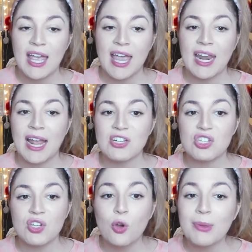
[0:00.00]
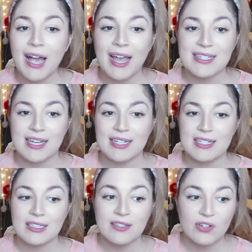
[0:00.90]
and I just know Bi is gonna
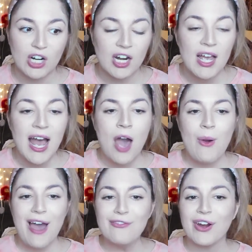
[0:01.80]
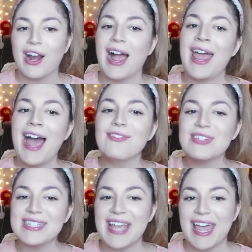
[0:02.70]
deliver. However, I have to
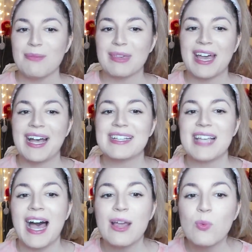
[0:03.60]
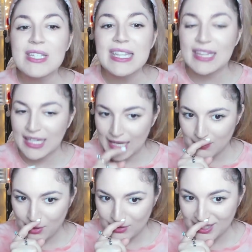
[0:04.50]
say because I wasn't thinking
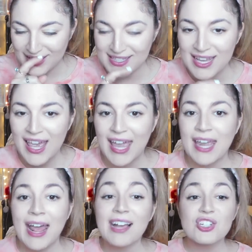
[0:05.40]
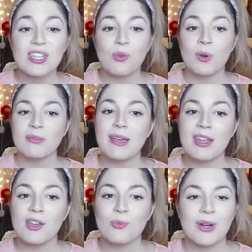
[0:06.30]
about this, and actually one of
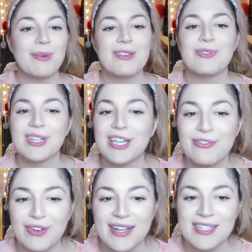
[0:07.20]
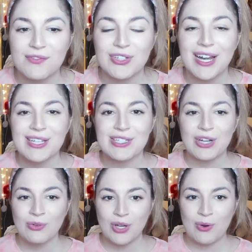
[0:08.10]
my one of my really good friends, if you guys
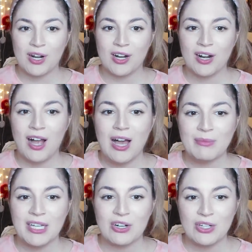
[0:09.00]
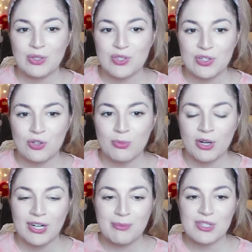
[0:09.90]
don't know her, um, here on YouTube,
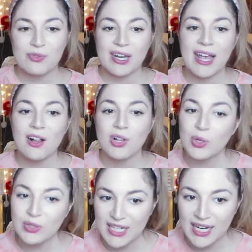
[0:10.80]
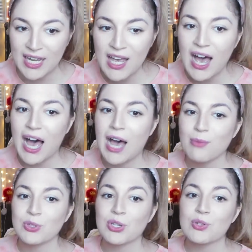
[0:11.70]
her name is Raquel Goldie. Um,
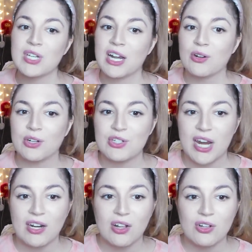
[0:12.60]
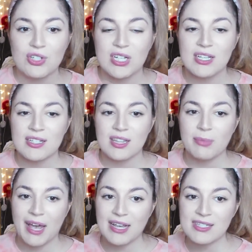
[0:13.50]
you can go check out her channel. She is the
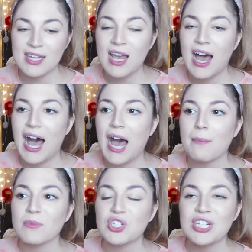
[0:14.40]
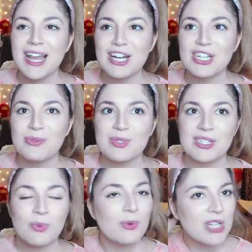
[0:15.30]
best. Um, she actually
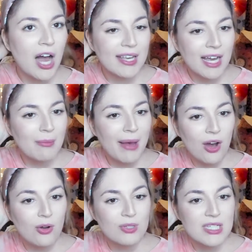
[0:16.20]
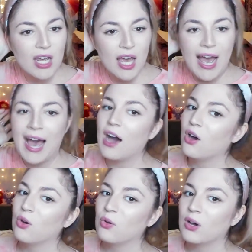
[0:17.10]
was. We were talking about
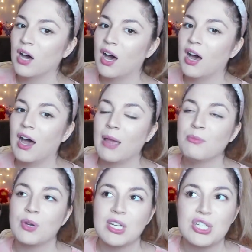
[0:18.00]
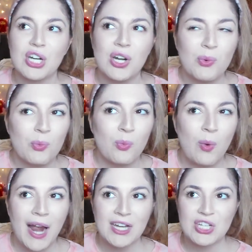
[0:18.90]
how uh, I'm pretty sure
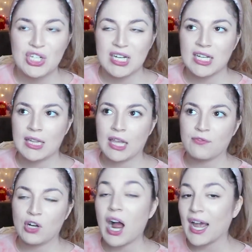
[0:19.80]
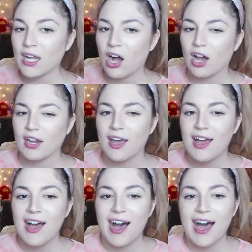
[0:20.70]
YG like for iKON,
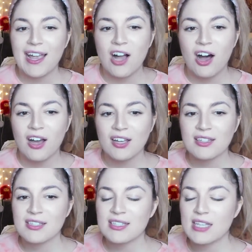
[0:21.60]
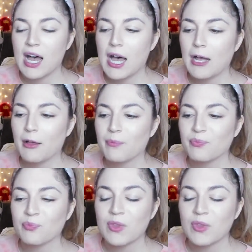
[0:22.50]
iKON's um